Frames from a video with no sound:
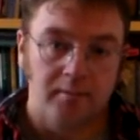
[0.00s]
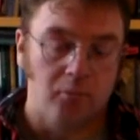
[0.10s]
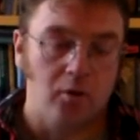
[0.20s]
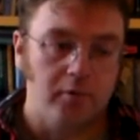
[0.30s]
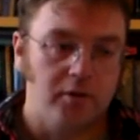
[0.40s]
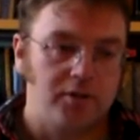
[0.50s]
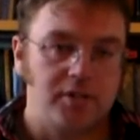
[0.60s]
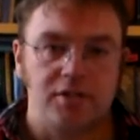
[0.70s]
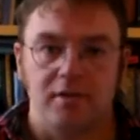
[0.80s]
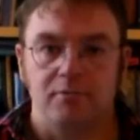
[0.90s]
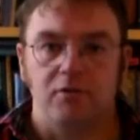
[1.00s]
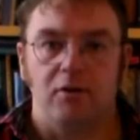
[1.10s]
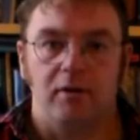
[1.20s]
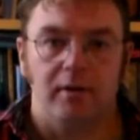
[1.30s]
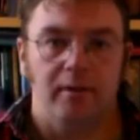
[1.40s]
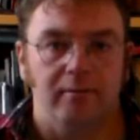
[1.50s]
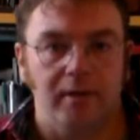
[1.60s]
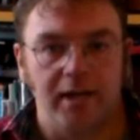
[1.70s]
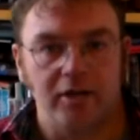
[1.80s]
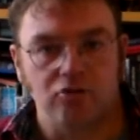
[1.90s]
more modern systems. You've got an
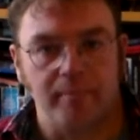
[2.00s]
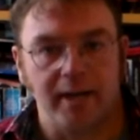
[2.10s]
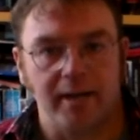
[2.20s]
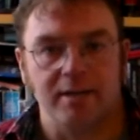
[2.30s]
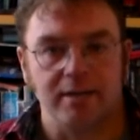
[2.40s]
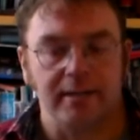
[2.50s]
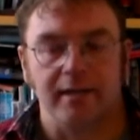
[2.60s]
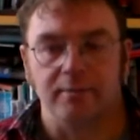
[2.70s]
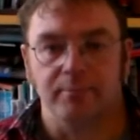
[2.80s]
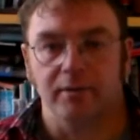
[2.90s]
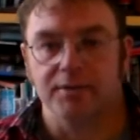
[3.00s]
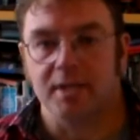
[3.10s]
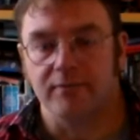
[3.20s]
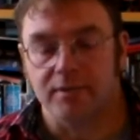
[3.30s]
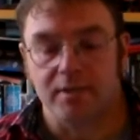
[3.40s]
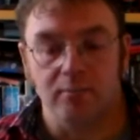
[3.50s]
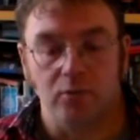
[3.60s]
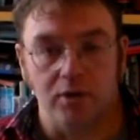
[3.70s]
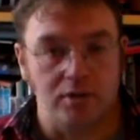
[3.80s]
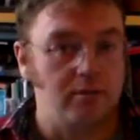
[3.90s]
electromagnetic catapult instead of a steam
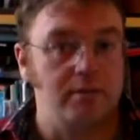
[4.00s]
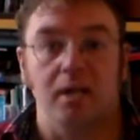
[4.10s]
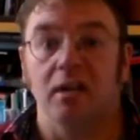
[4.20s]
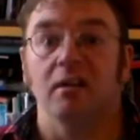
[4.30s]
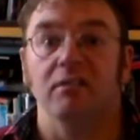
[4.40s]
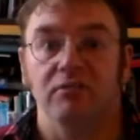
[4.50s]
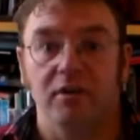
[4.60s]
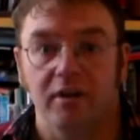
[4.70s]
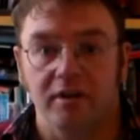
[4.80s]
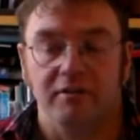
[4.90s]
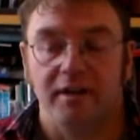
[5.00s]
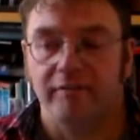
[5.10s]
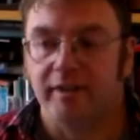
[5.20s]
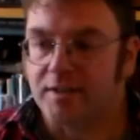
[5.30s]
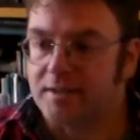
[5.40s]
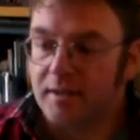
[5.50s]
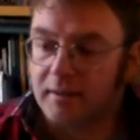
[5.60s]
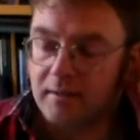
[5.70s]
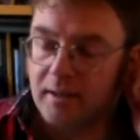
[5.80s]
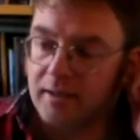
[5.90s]
one, so it's another advance
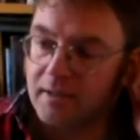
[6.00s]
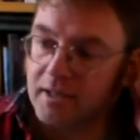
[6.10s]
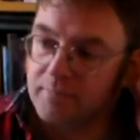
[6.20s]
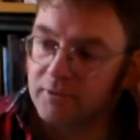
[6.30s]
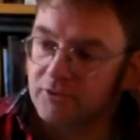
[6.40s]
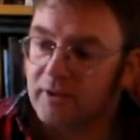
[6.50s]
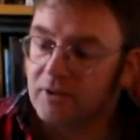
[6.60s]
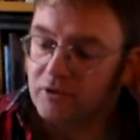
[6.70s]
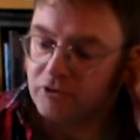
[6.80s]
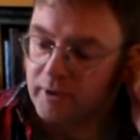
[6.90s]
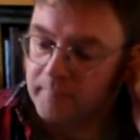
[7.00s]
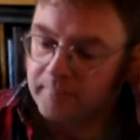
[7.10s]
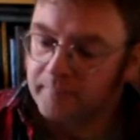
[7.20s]
in catapult technology.